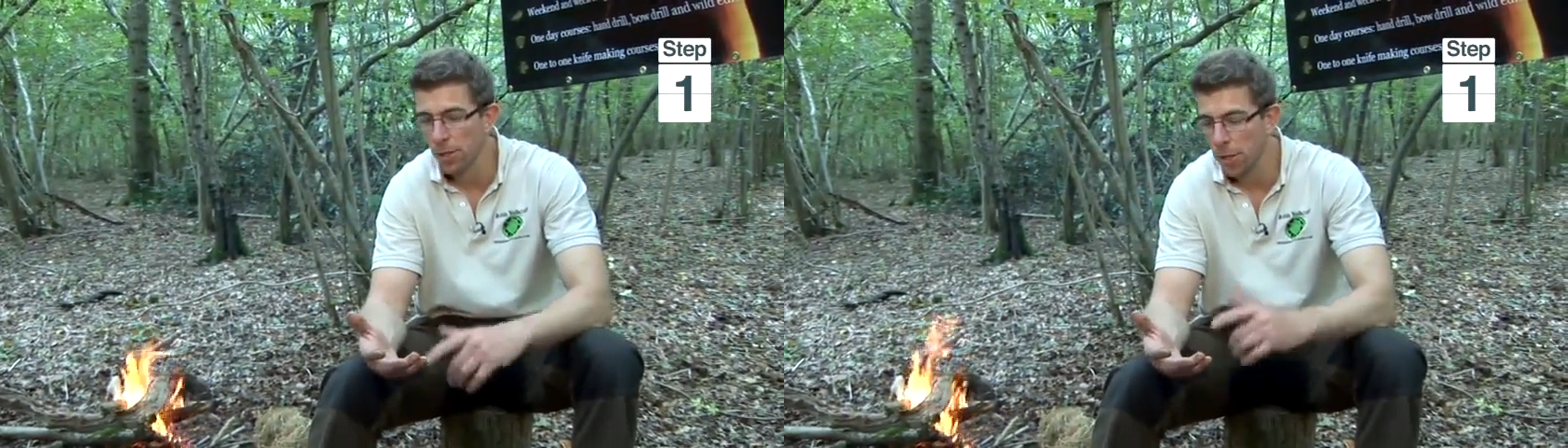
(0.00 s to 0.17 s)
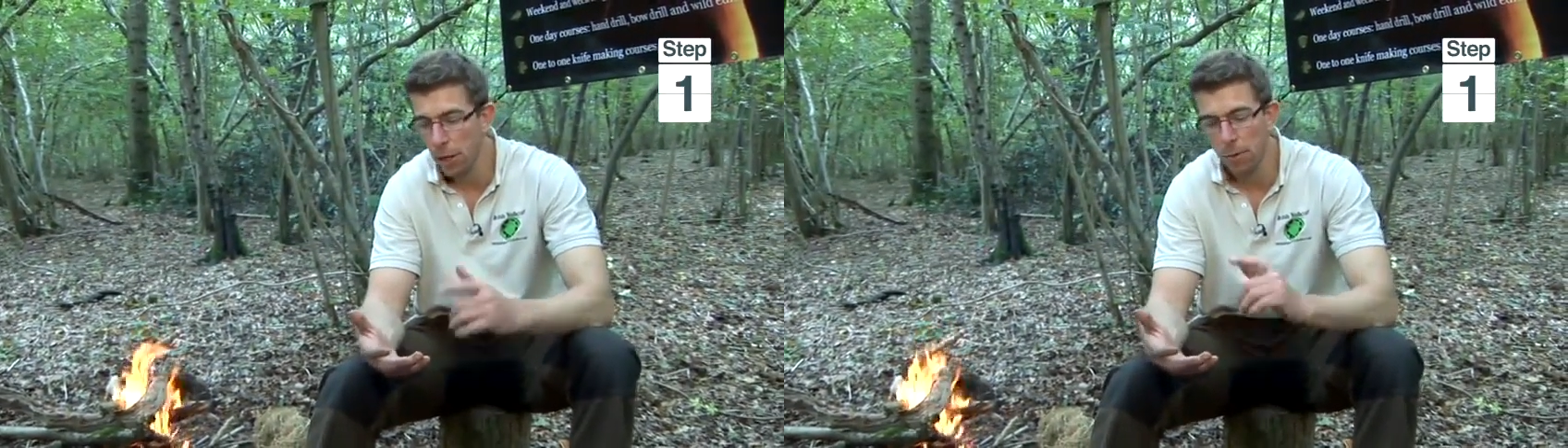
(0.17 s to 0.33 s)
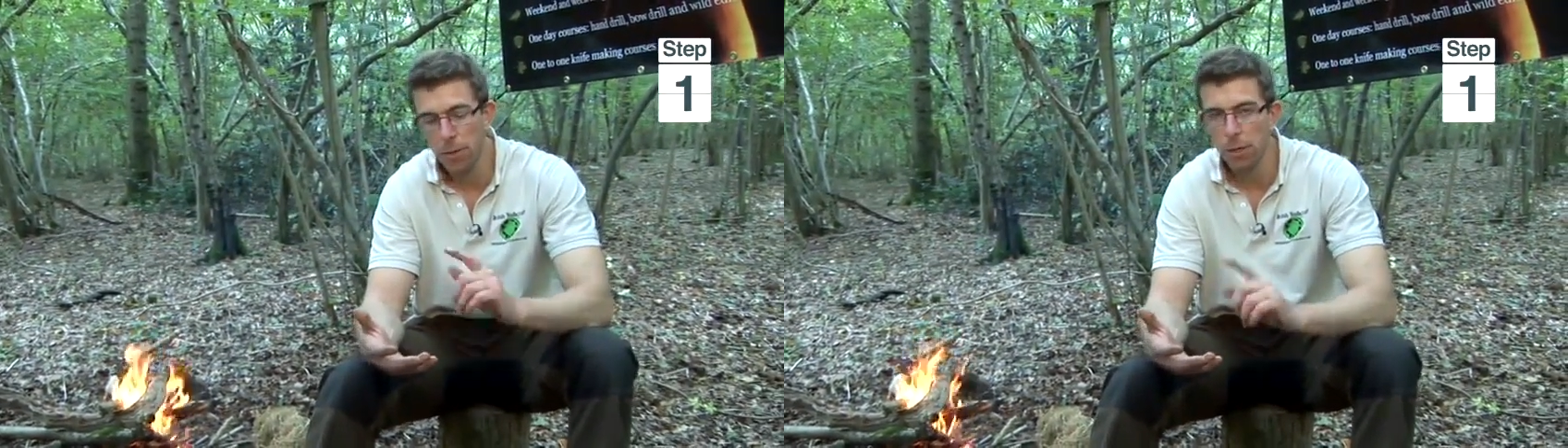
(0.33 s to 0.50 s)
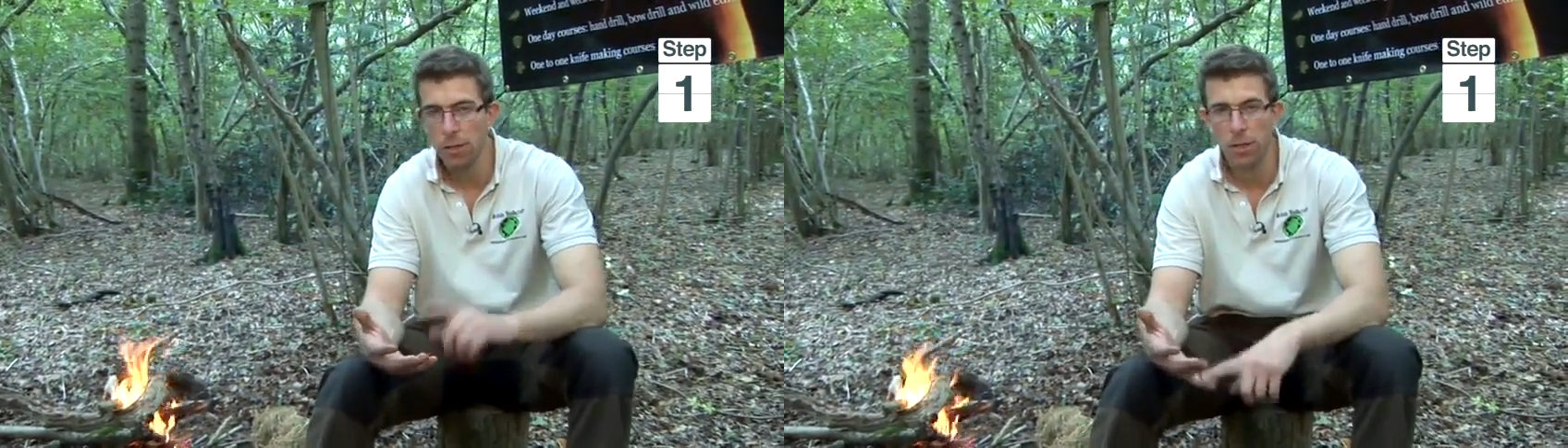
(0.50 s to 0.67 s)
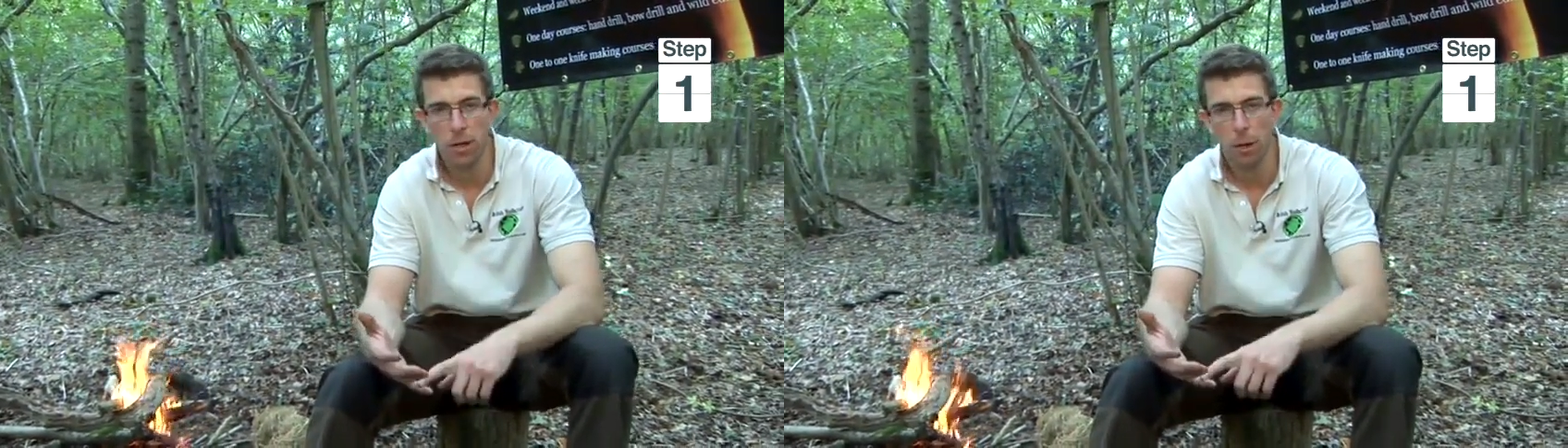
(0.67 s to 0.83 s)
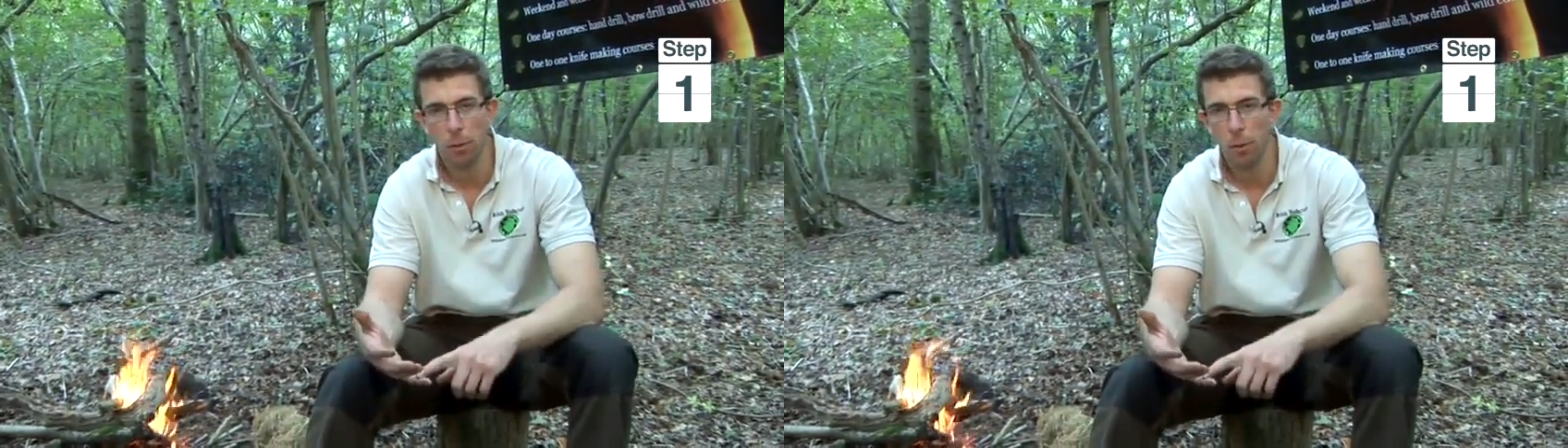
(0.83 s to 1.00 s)
using
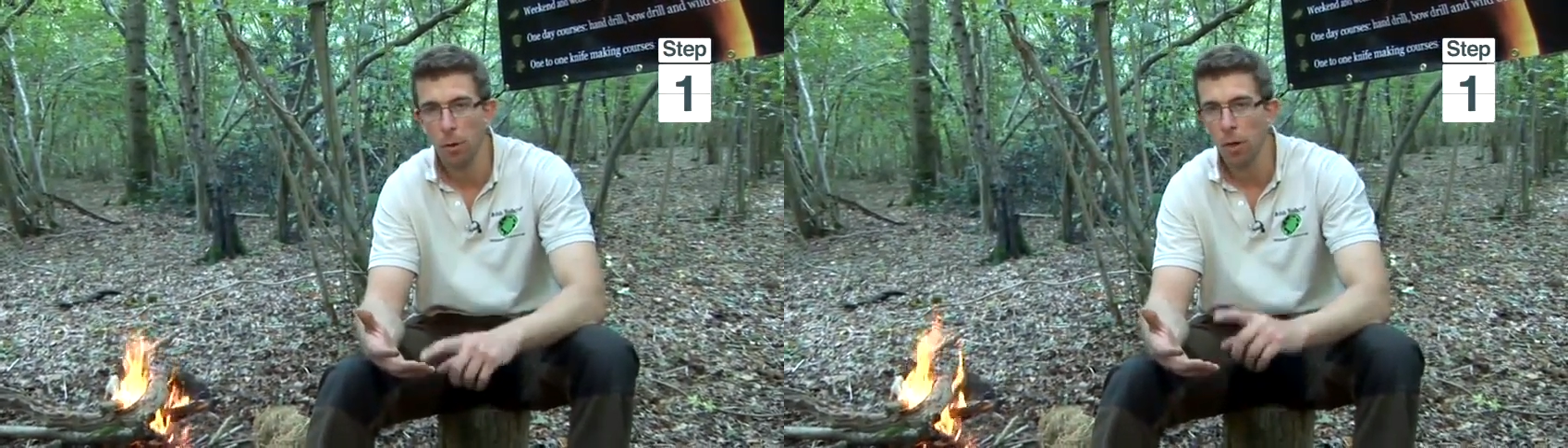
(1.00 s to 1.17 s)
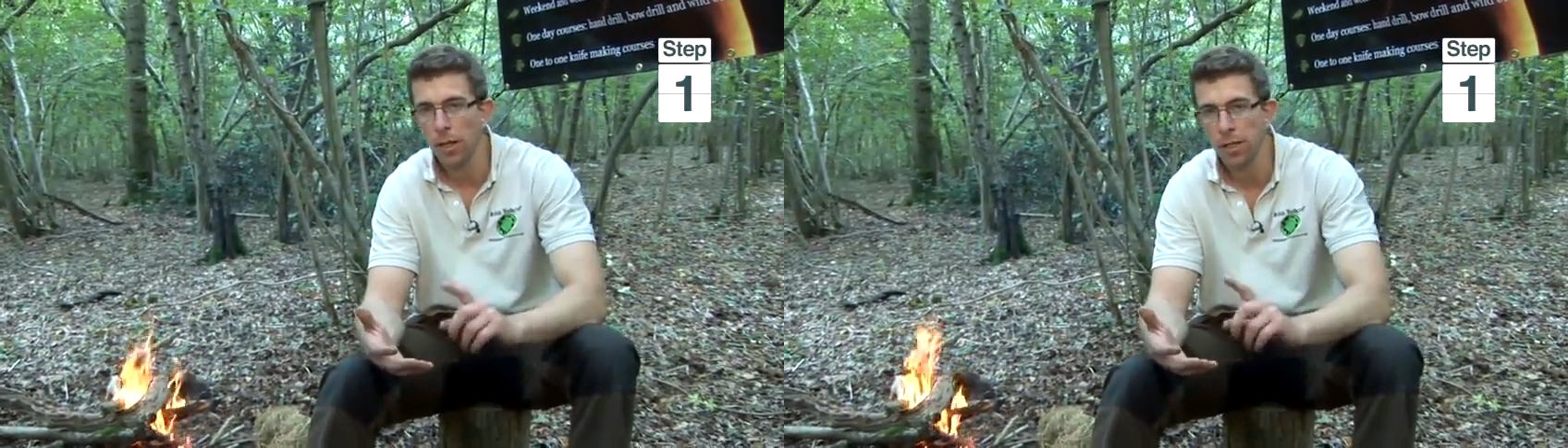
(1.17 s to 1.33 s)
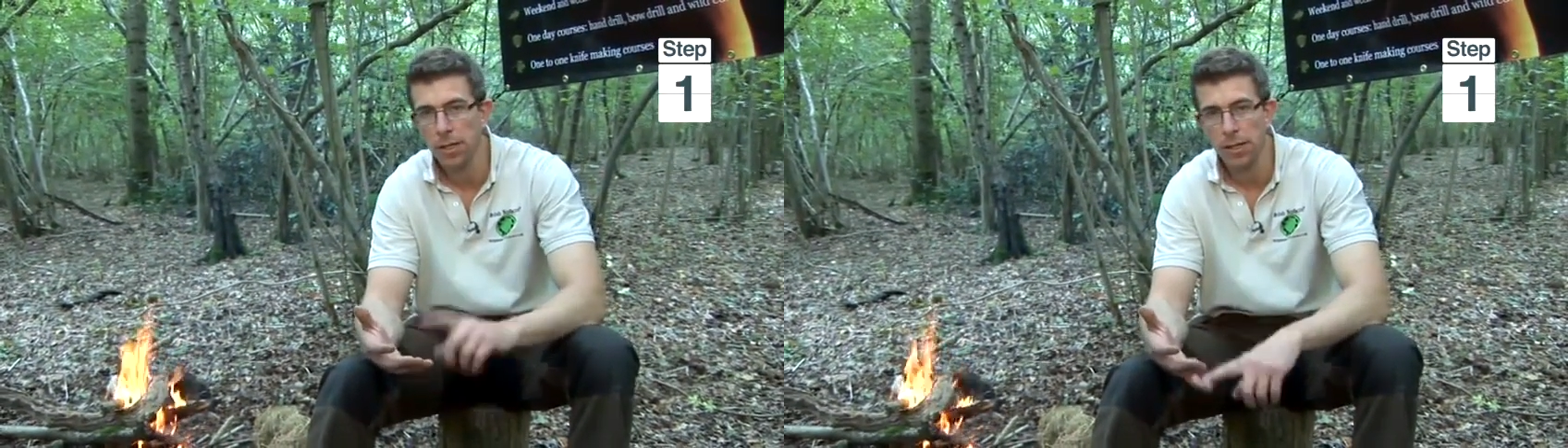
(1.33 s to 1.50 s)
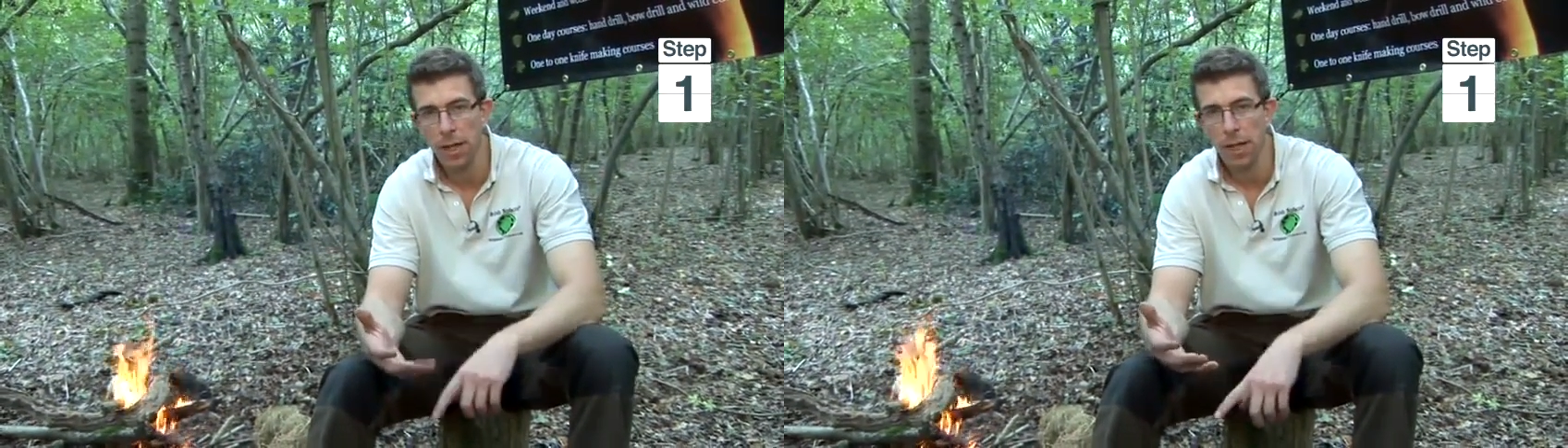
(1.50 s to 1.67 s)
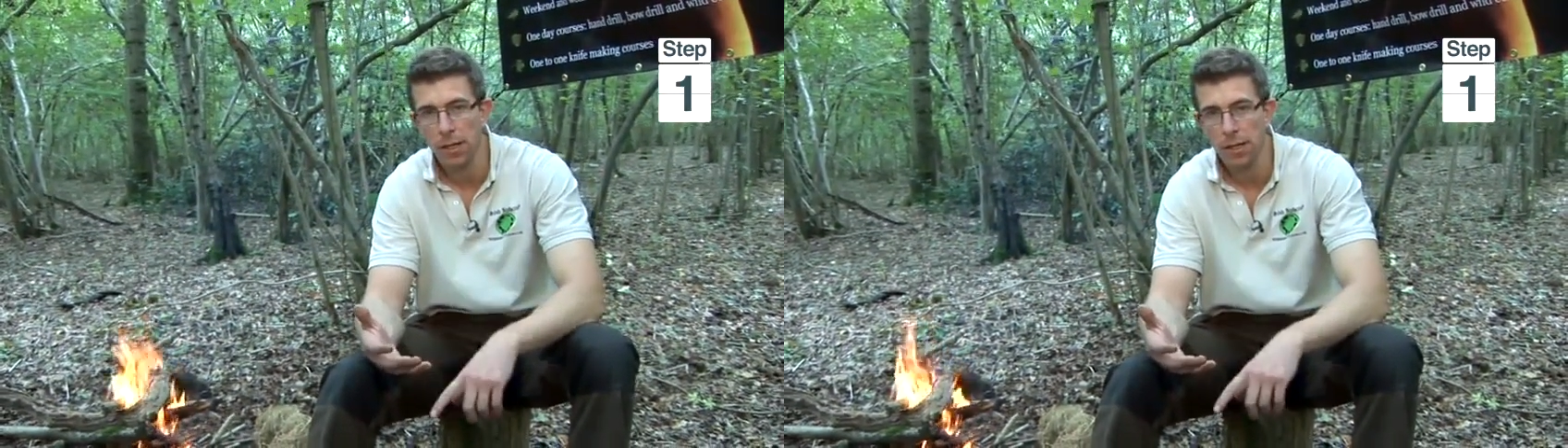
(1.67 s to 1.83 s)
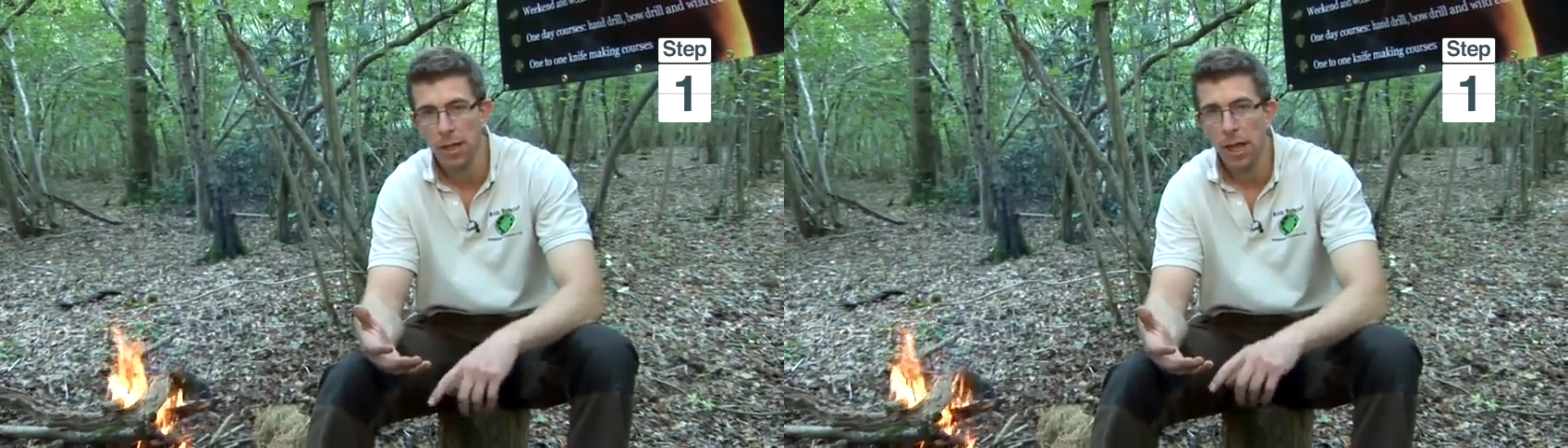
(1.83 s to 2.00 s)
tarpaulins,
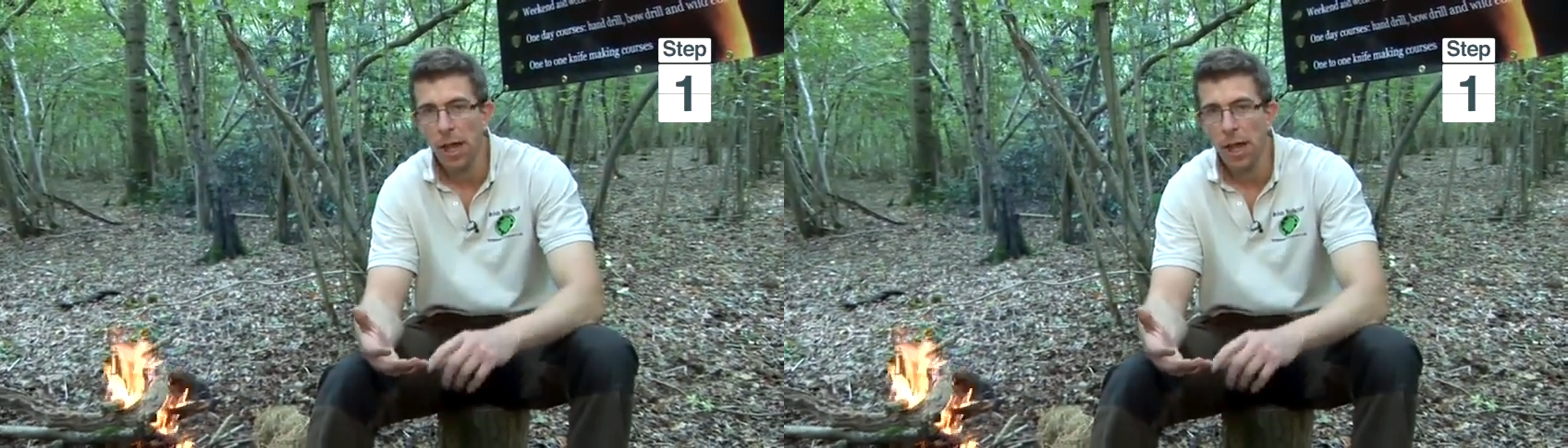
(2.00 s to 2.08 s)
tents,